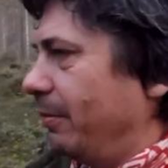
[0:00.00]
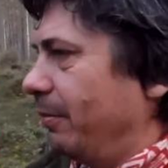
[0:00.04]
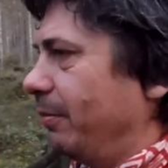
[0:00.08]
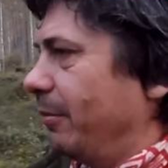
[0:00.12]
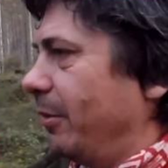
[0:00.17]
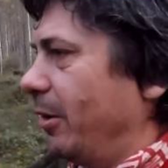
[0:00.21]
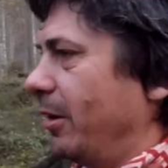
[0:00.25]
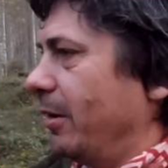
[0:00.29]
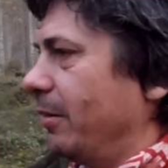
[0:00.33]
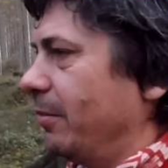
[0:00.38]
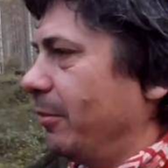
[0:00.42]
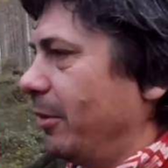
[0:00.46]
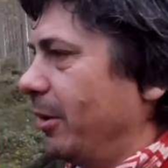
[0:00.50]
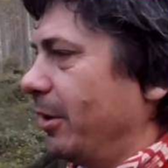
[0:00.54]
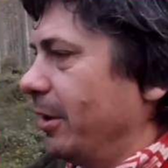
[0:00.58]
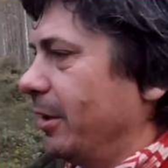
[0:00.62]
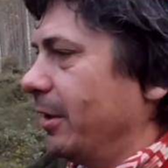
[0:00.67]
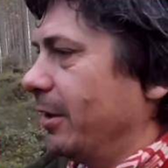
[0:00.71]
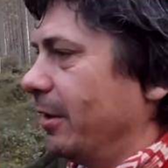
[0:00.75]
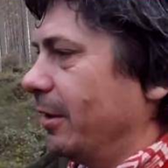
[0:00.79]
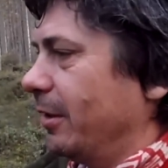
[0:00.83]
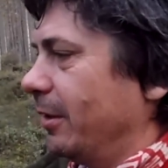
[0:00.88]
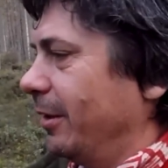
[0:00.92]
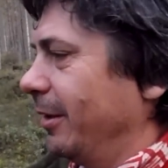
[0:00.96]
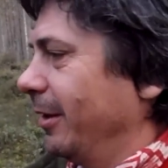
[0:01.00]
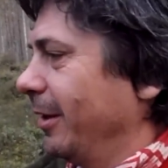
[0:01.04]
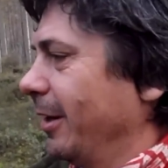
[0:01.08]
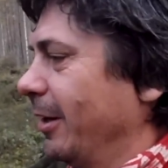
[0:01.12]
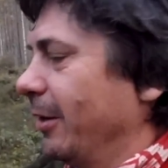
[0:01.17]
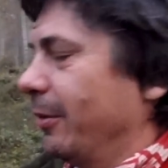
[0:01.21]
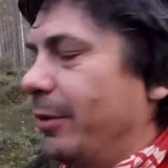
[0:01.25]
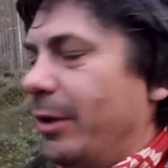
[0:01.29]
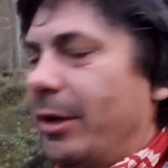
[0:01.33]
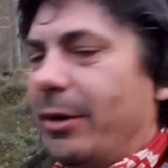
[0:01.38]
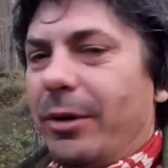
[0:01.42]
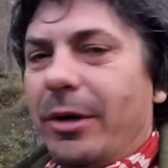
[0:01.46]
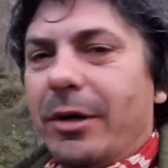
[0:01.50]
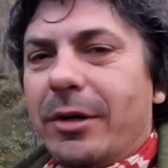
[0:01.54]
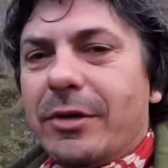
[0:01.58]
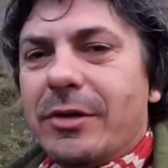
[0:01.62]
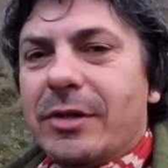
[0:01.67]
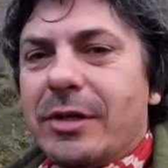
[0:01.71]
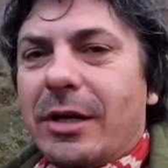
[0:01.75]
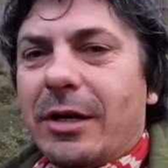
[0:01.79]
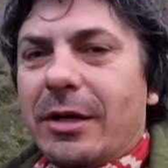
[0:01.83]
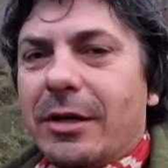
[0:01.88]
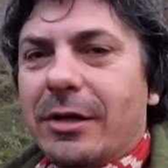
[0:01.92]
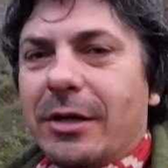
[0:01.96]
My rear end is
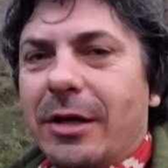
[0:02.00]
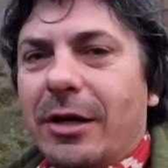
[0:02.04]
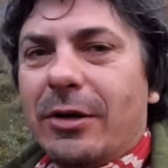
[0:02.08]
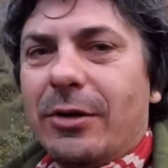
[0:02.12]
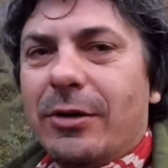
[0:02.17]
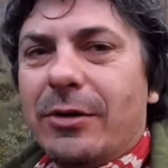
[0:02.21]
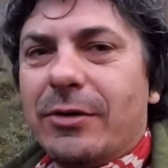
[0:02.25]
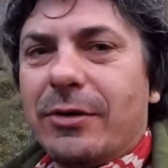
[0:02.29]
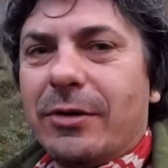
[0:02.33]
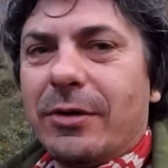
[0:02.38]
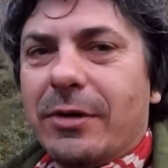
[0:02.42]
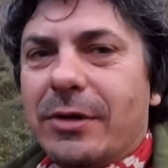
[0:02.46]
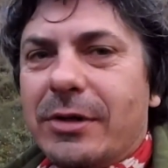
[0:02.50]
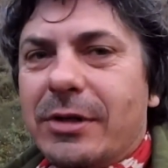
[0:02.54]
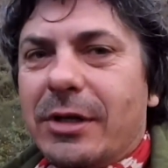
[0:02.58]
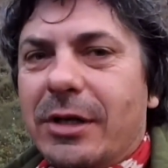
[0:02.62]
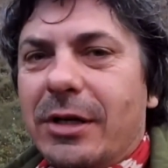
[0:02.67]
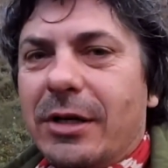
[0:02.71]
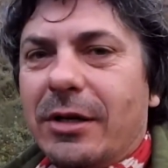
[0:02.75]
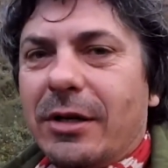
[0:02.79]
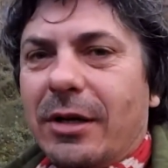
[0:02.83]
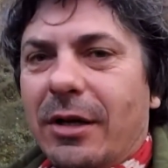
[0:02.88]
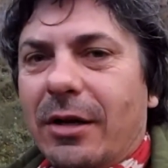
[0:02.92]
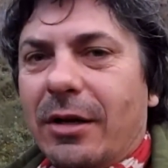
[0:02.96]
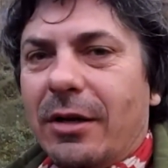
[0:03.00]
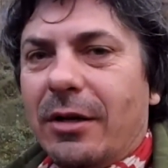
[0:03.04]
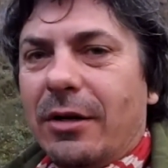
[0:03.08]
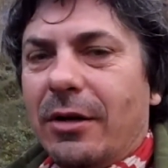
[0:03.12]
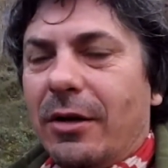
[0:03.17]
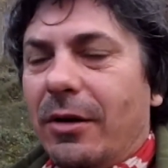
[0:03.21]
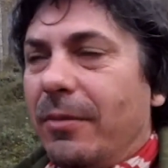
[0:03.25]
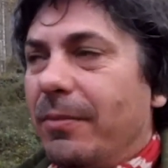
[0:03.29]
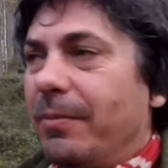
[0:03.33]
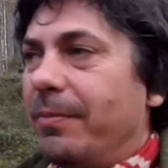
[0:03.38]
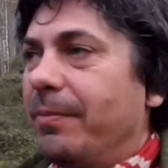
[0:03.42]
starting to get used to the seat, and